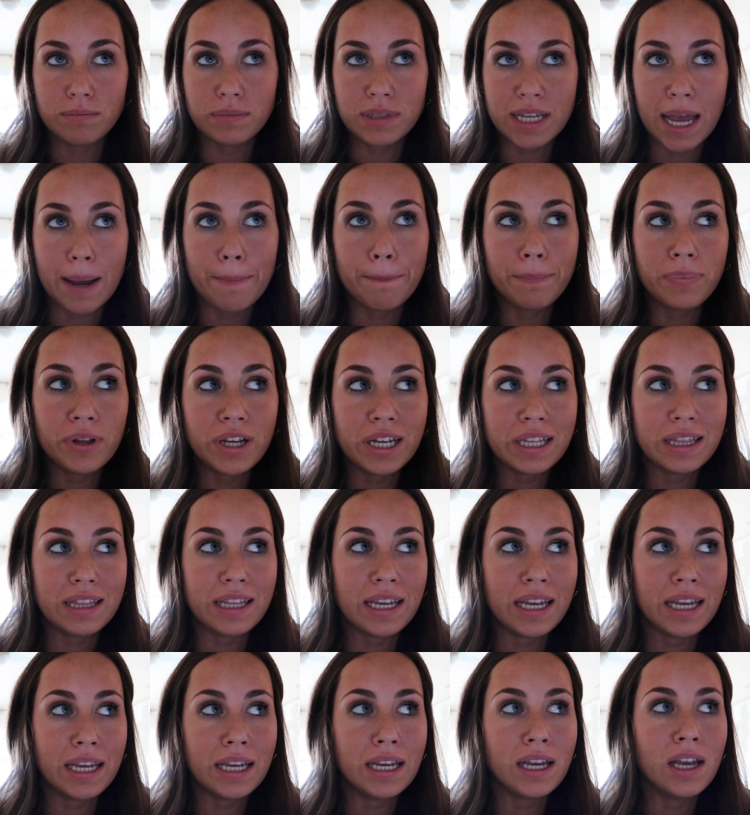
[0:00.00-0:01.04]
template
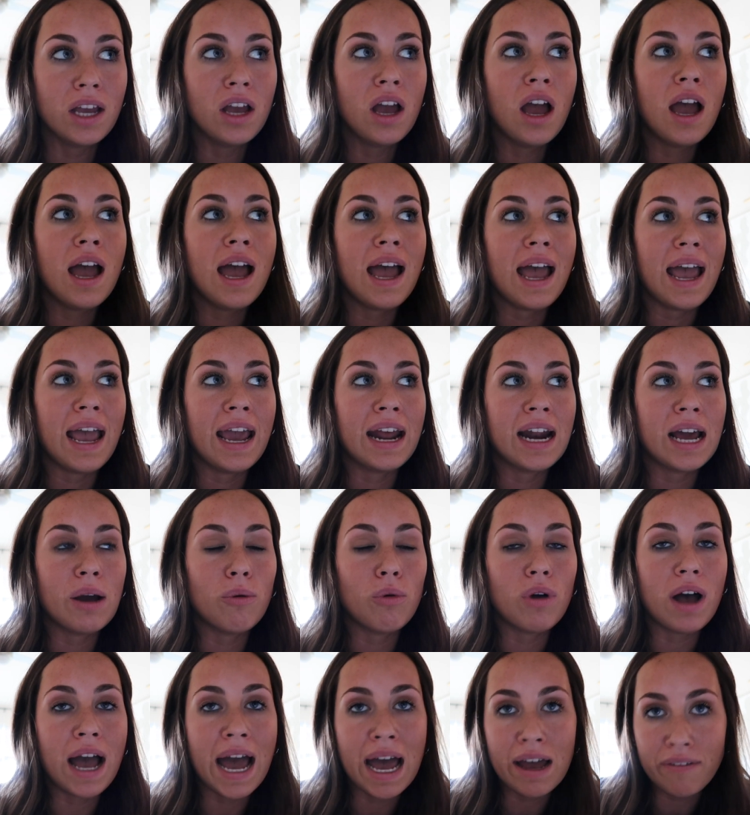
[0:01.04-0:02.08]
thing and I
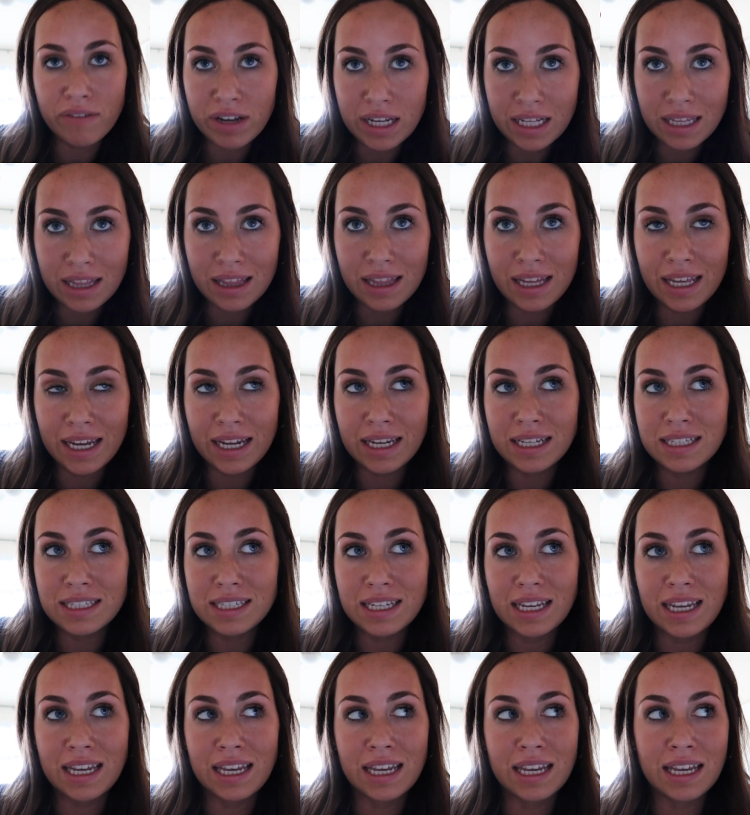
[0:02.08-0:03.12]
will have it
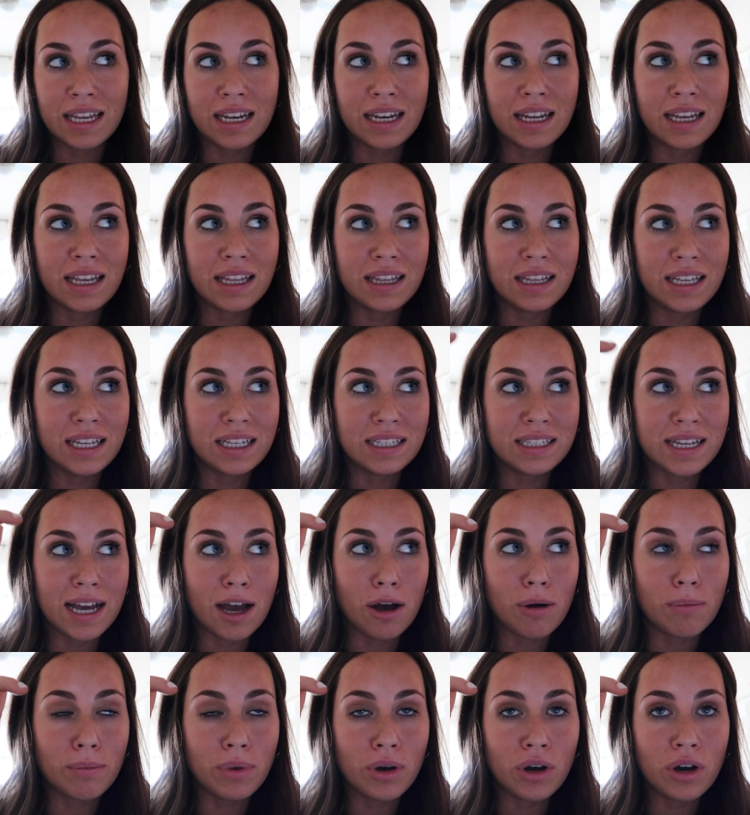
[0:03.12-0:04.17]
linked in the
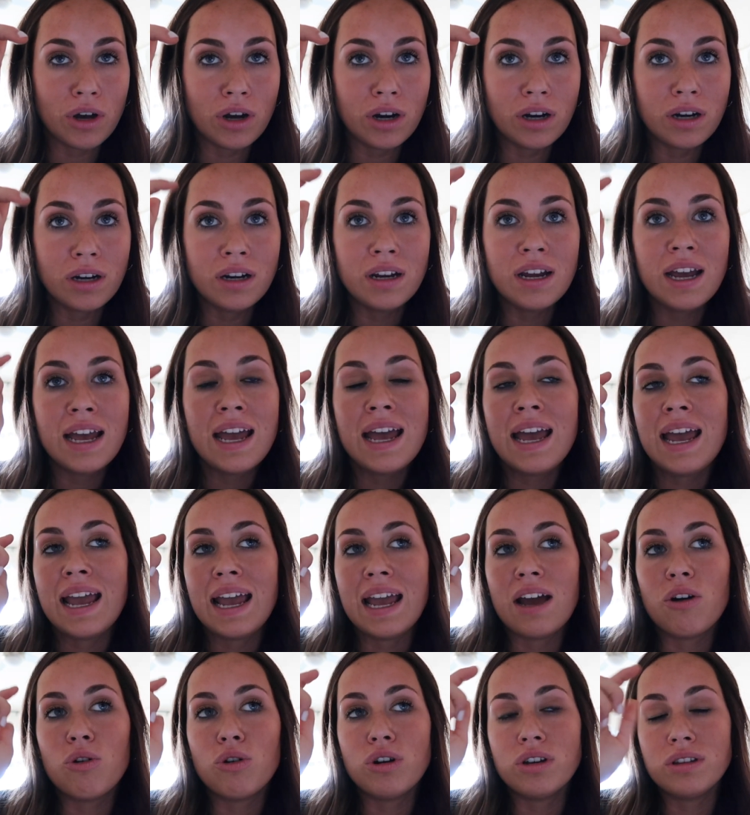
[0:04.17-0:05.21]
down bar
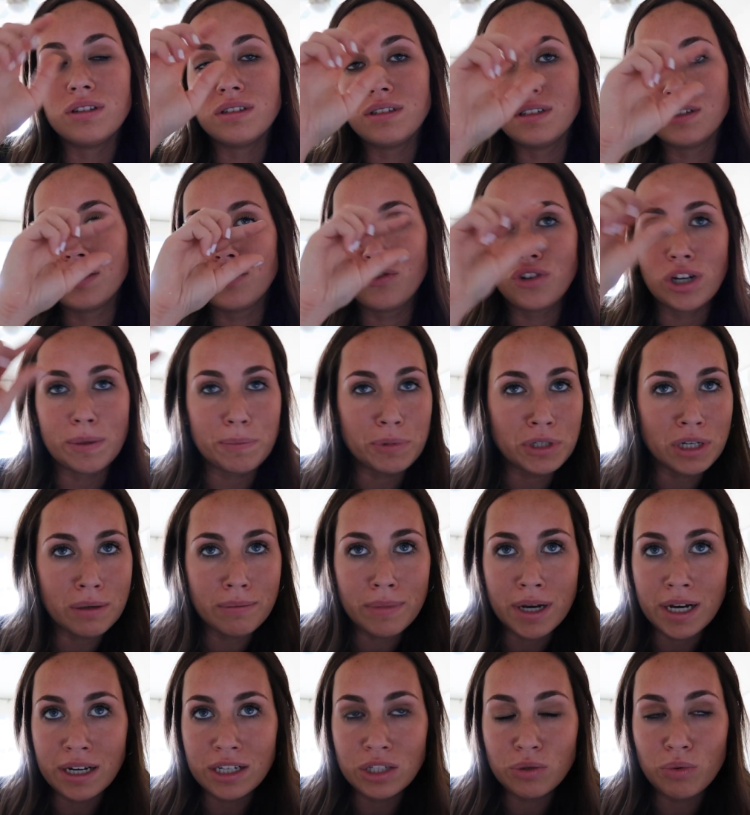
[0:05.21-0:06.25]
or the
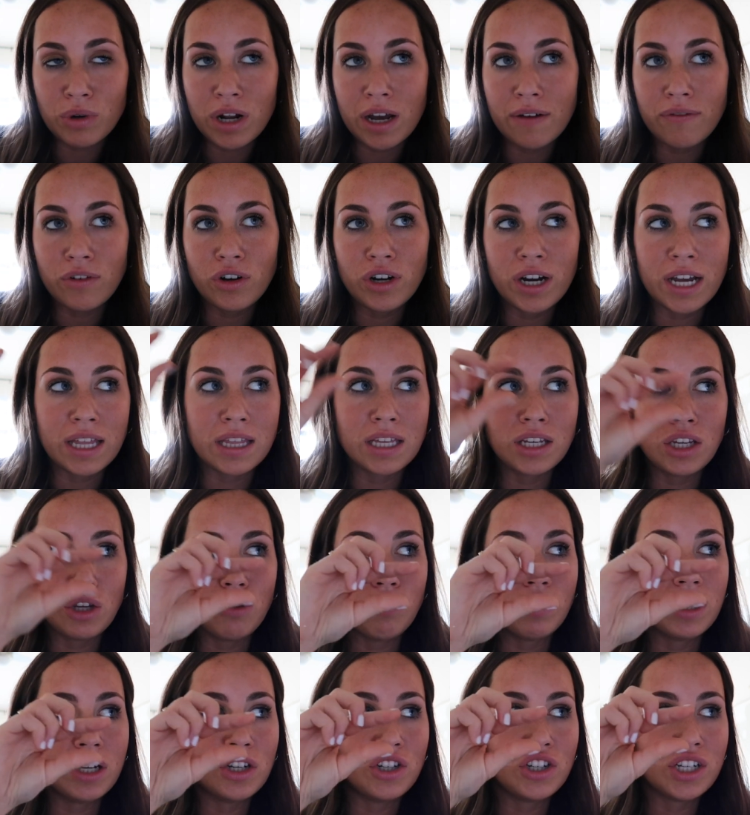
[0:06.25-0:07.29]
description box, whatever. And then
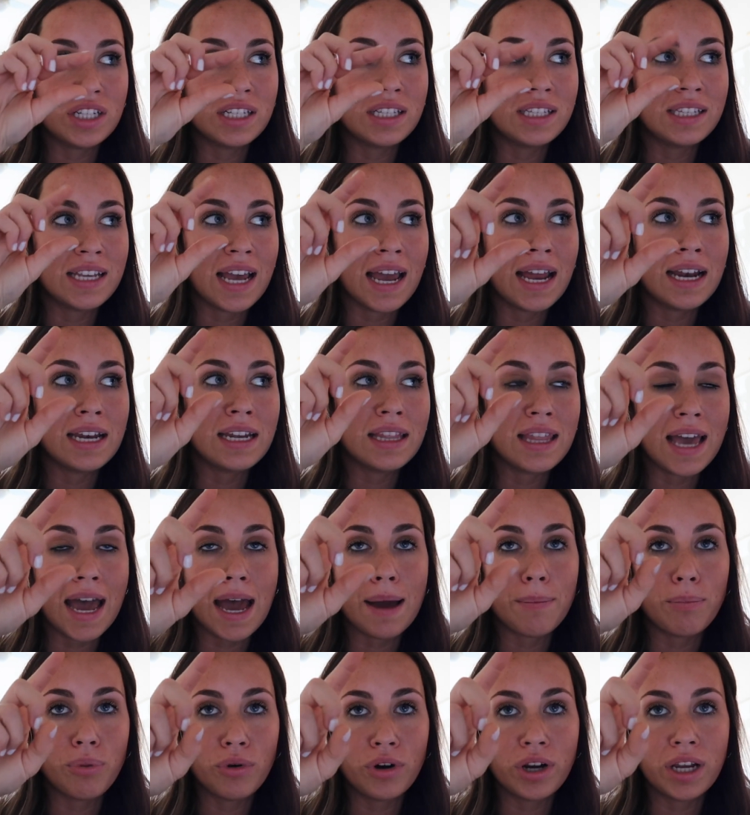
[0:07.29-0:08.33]
you can just send
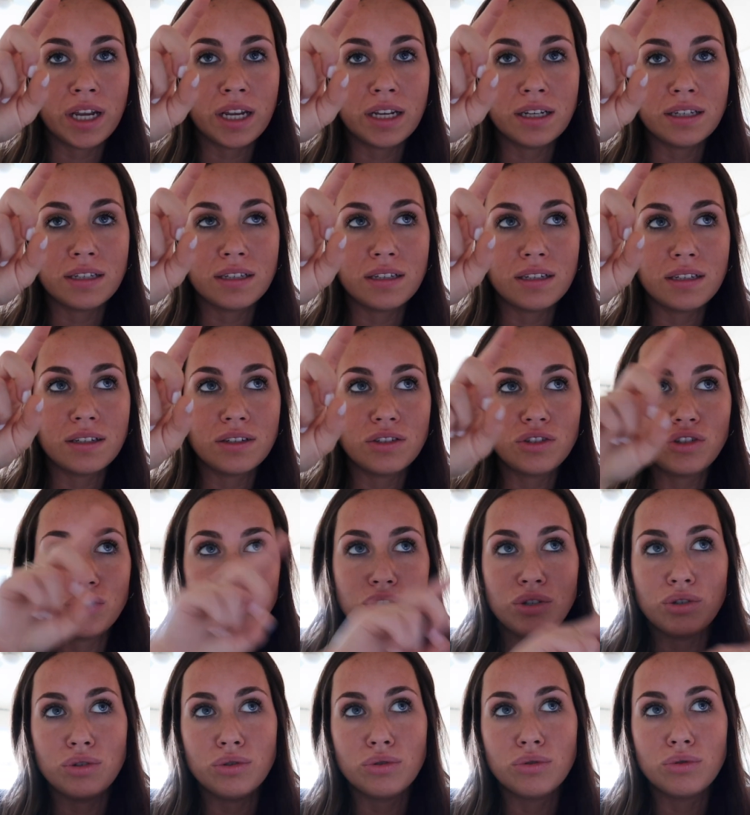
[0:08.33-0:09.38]
that print
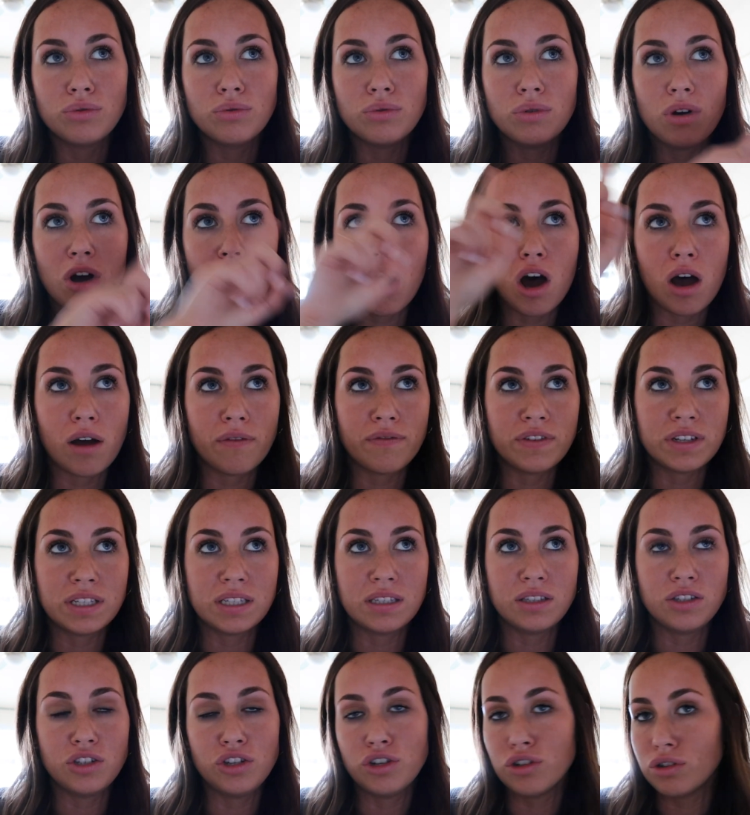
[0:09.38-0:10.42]
to
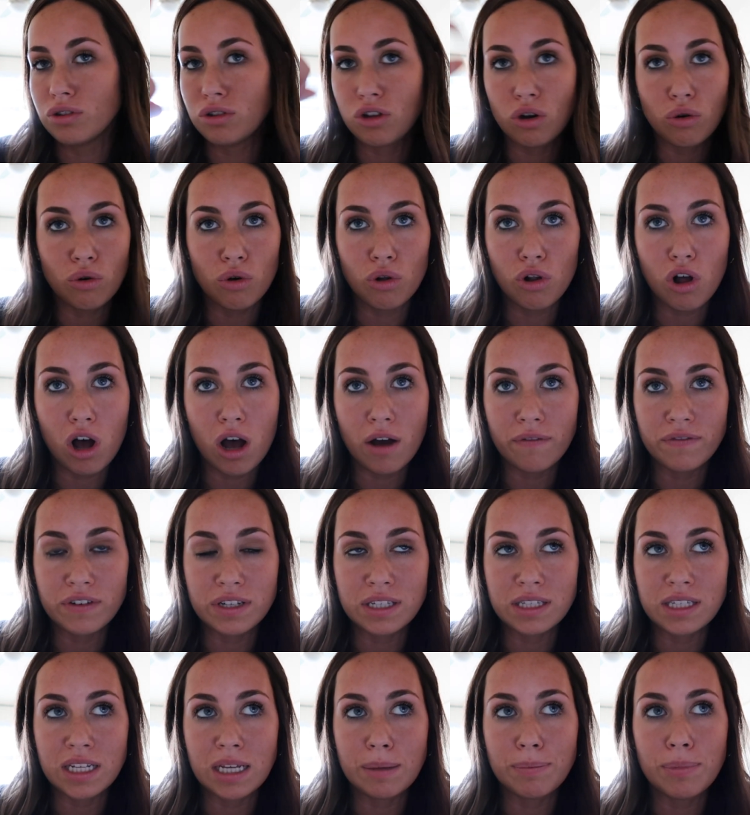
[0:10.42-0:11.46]
office your local
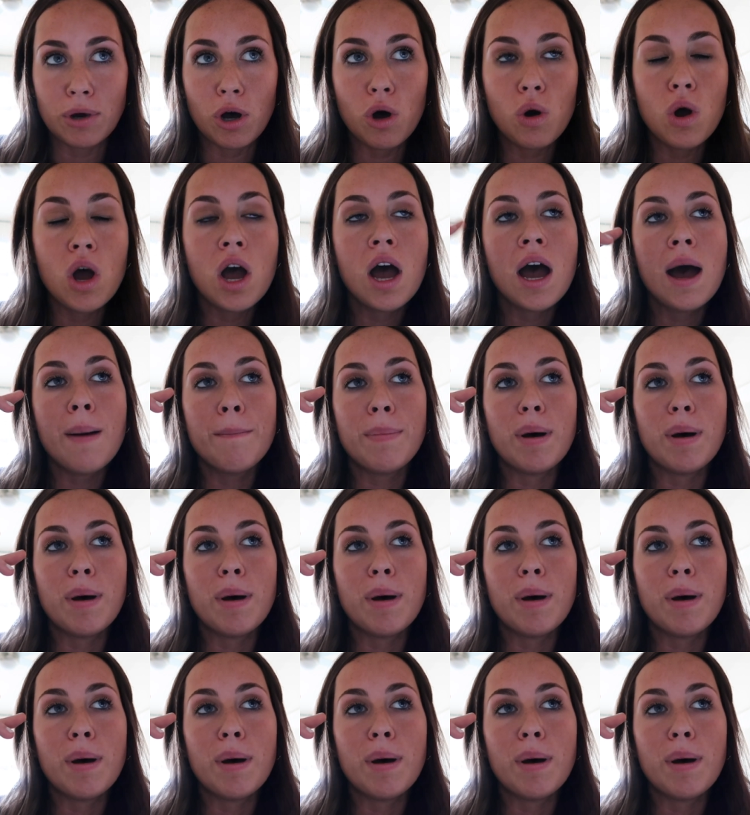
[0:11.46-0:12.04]
Office Depot.